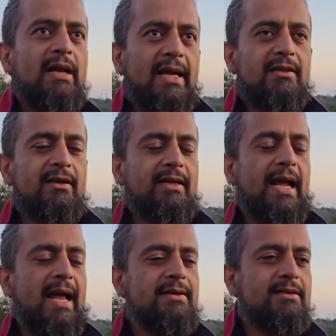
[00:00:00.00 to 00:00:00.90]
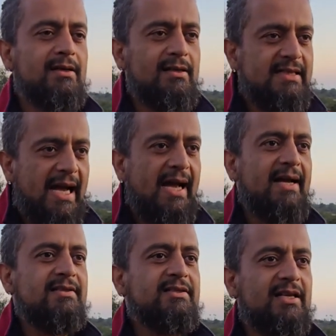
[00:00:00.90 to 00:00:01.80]
light the candle,
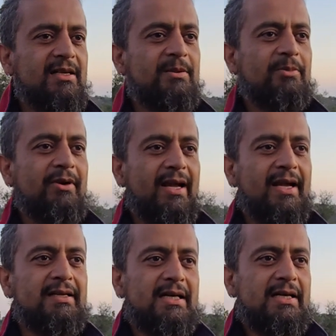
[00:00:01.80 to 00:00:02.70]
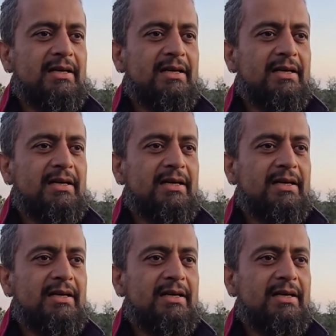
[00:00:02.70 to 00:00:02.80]
dance, celebrate,